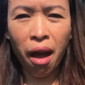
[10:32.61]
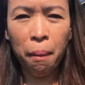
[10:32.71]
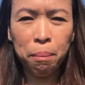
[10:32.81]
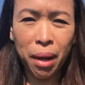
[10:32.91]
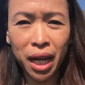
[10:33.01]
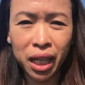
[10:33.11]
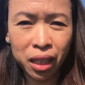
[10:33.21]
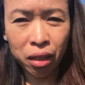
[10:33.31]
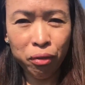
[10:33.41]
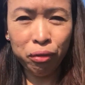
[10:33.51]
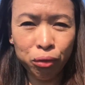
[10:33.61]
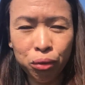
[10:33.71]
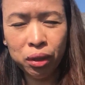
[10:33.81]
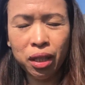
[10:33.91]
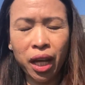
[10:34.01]
main
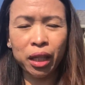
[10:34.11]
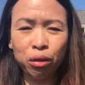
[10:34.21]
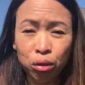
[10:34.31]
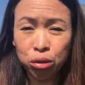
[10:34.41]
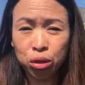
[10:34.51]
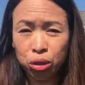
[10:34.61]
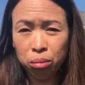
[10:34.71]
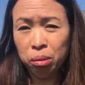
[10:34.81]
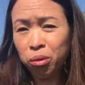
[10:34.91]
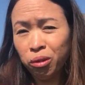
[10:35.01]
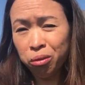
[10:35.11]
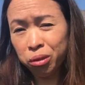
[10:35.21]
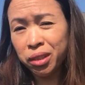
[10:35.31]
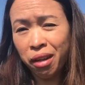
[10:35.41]
food, like consumable food,